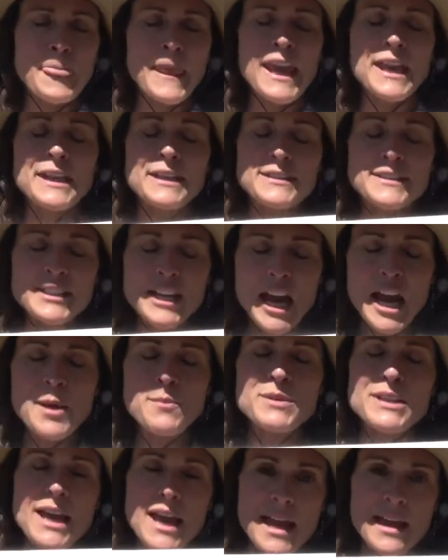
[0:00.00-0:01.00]
And it's
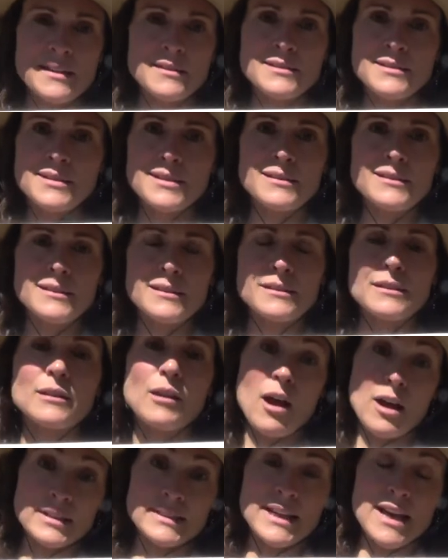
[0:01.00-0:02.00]
time to end the
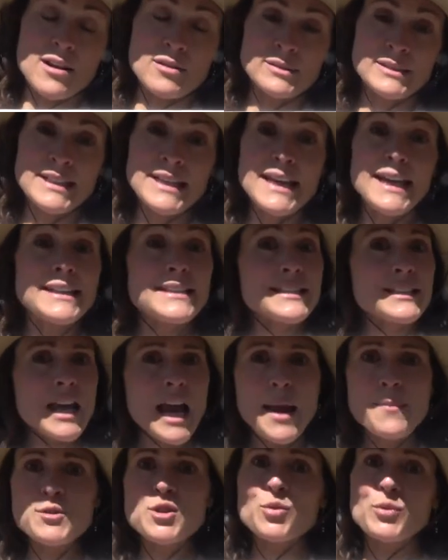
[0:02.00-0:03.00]
lockdown. It's
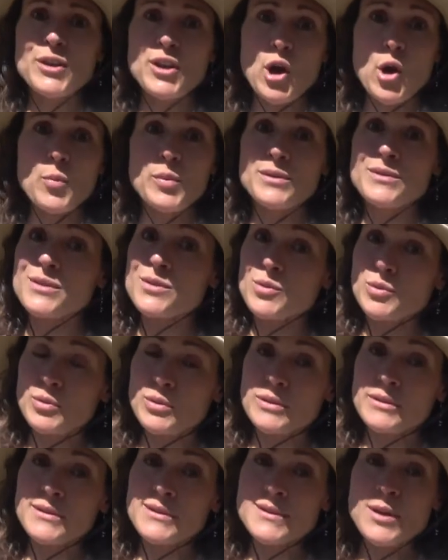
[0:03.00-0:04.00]
time to reopen
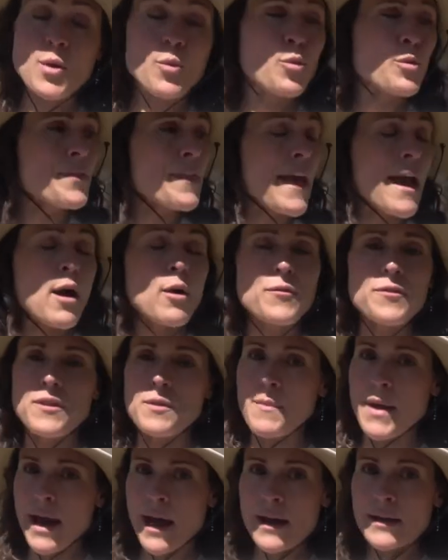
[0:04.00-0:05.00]
schools without
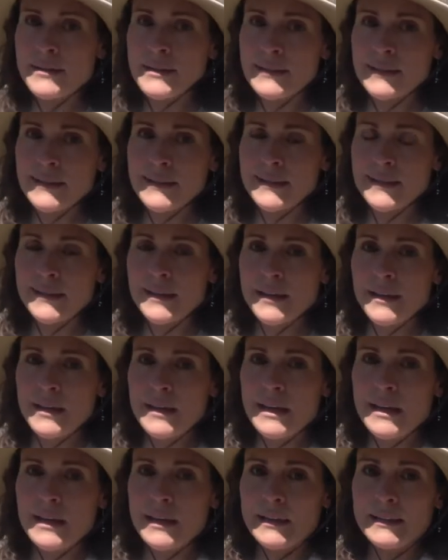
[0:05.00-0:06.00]
the masks,
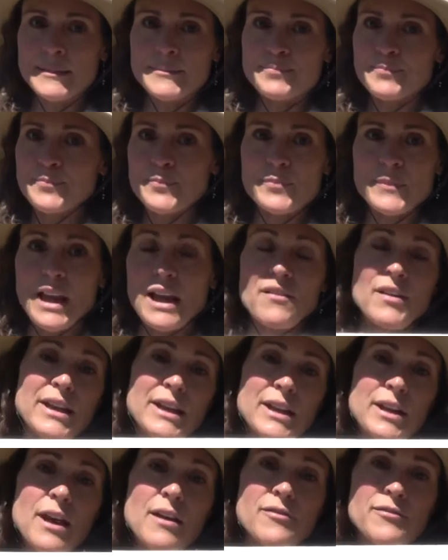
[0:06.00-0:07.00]
I've had
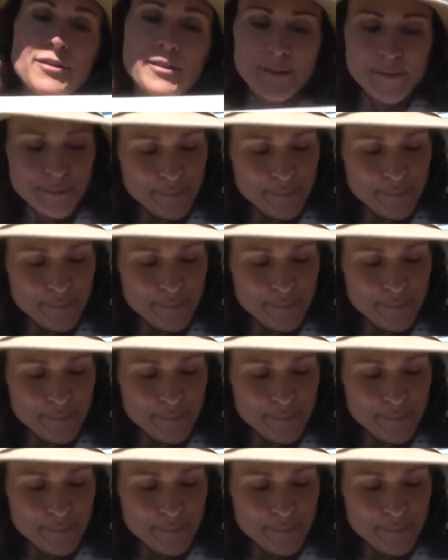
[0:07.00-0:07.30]
enough.